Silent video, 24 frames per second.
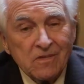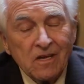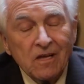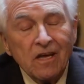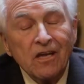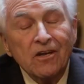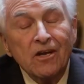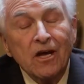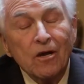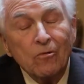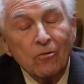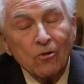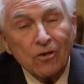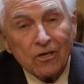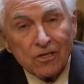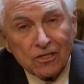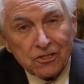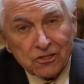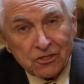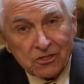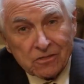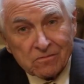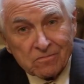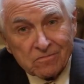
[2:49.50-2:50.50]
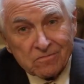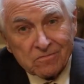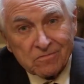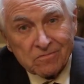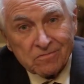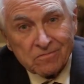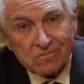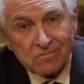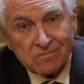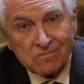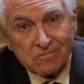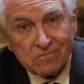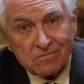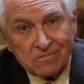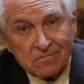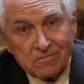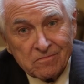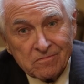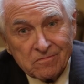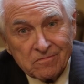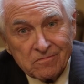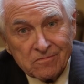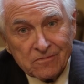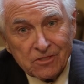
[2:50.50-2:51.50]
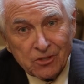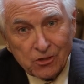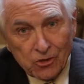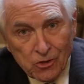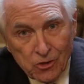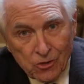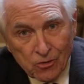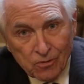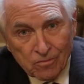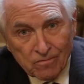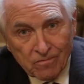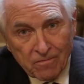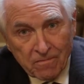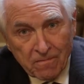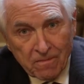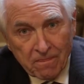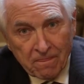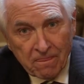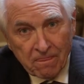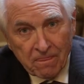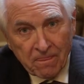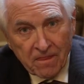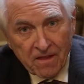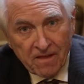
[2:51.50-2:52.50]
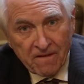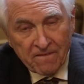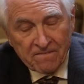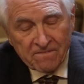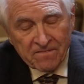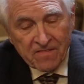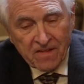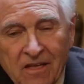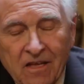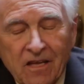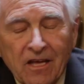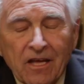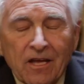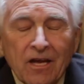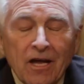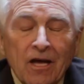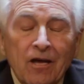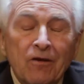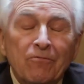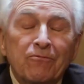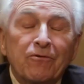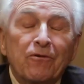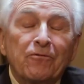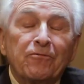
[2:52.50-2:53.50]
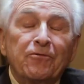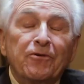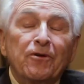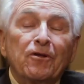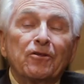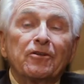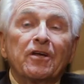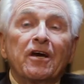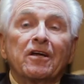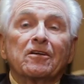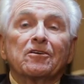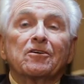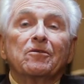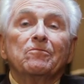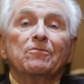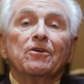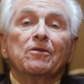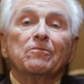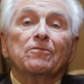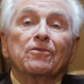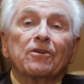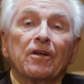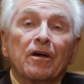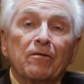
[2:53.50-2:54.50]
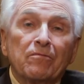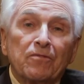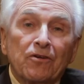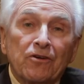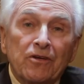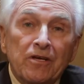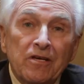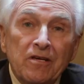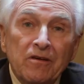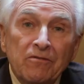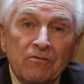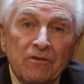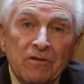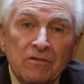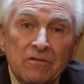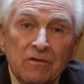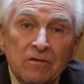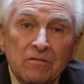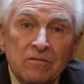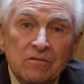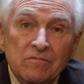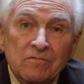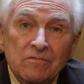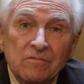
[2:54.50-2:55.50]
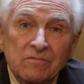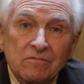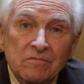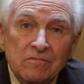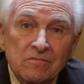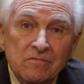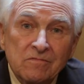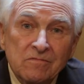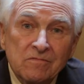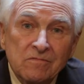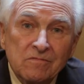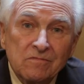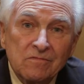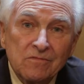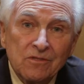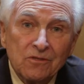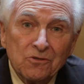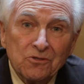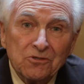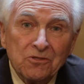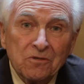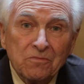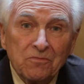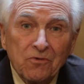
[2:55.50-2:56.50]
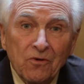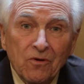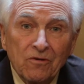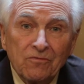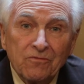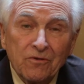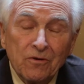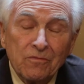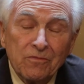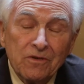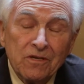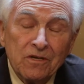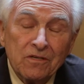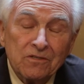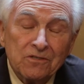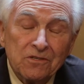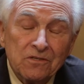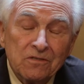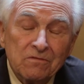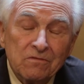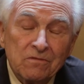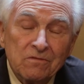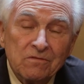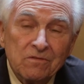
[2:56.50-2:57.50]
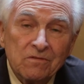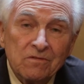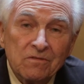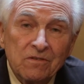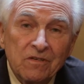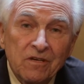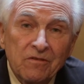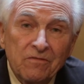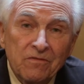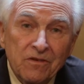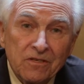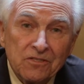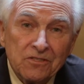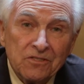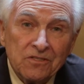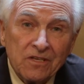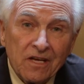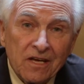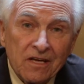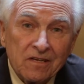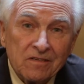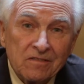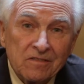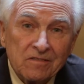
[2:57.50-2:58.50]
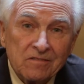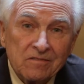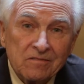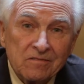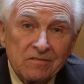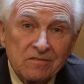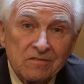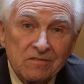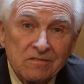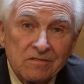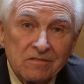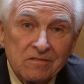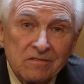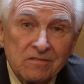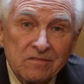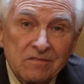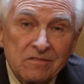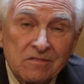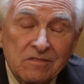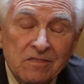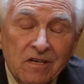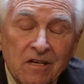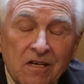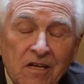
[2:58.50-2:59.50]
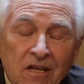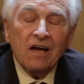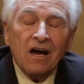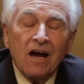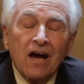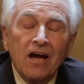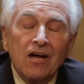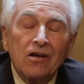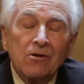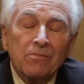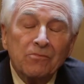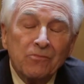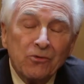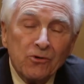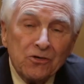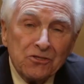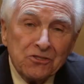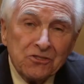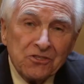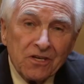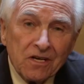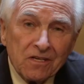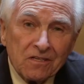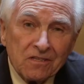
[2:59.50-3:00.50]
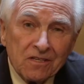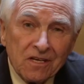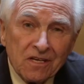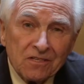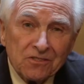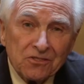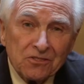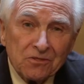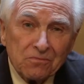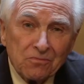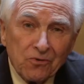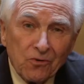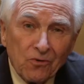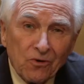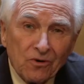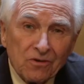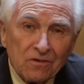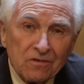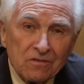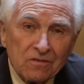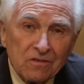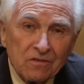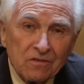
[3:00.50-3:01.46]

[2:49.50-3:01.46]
and I will listen to you. And I have fulfilled that commitment, I believe. Your support for me has evinced that. I appreciate that support.